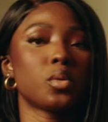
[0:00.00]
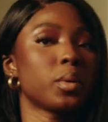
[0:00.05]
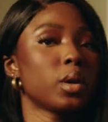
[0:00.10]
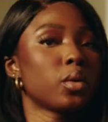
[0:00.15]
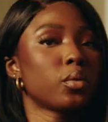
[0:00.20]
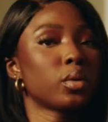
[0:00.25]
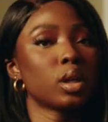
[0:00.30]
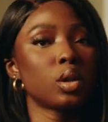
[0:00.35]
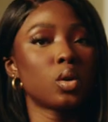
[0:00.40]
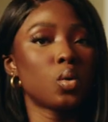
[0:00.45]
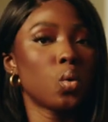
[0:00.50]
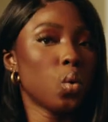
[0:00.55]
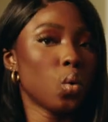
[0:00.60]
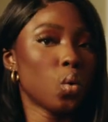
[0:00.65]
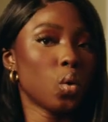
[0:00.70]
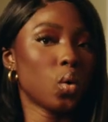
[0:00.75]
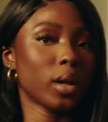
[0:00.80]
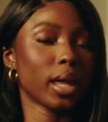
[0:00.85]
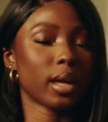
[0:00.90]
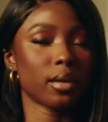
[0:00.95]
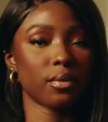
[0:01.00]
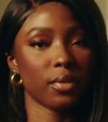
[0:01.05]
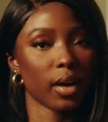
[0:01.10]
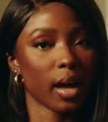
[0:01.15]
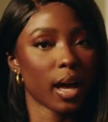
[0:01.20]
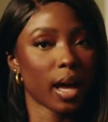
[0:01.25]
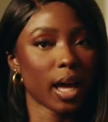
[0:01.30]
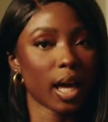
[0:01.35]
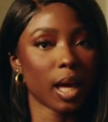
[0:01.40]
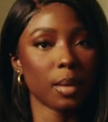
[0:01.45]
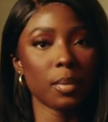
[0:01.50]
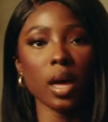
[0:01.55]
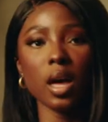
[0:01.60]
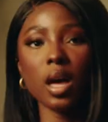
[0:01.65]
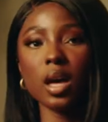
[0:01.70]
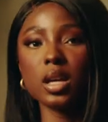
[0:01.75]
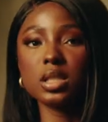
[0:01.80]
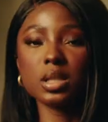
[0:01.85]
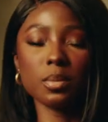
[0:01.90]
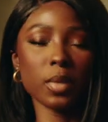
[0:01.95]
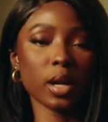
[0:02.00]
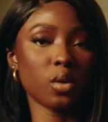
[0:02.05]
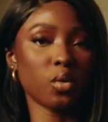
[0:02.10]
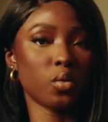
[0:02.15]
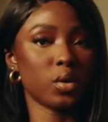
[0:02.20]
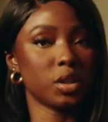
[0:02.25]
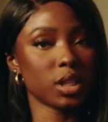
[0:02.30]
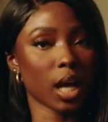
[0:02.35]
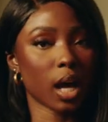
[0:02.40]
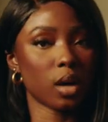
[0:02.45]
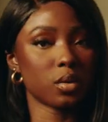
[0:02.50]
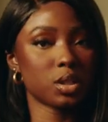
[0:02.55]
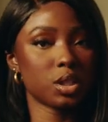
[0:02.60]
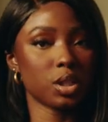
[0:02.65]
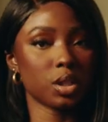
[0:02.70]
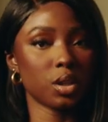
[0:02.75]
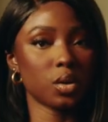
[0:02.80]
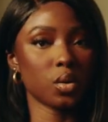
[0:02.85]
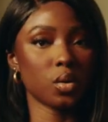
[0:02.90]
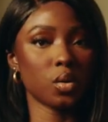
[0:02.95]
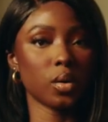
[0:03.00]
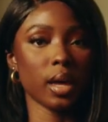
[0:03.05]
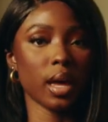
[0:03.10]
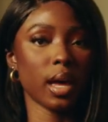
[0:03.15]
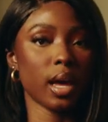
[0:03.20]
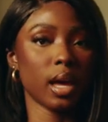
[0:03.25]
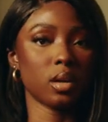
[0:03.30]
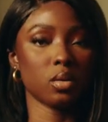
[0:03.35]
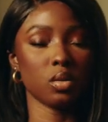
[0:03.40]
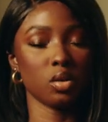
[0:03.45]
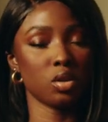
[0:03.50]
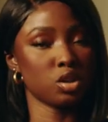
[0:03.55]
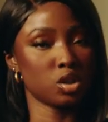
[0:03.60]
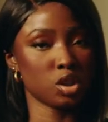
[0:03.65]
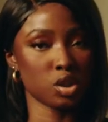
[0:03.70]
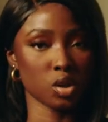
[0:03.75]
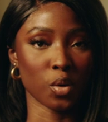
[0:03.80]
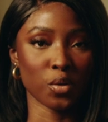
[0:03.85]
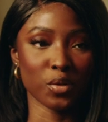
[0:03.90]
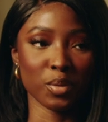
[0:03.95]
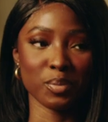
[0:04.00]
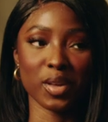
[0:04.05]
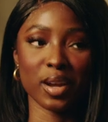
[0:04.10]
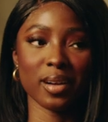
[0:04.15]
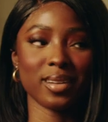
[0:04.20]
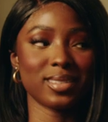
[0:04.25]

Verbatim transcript: it'd be a really cool like vibe. Somebody will reach out to you and you can just go from there.